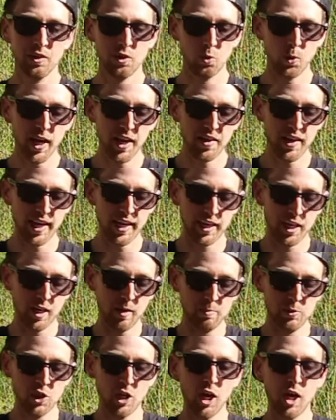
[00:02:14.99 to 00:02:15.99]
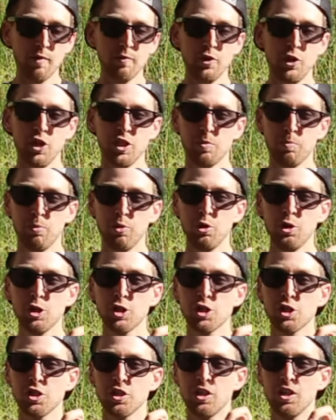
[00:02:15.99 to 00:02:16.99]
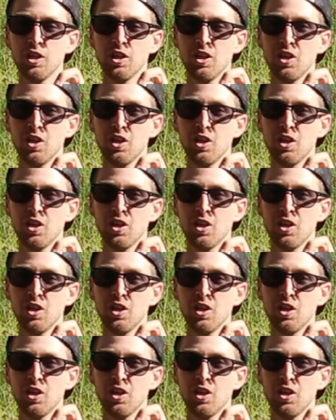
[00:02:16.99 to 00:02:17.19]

The way that it comes off, you just push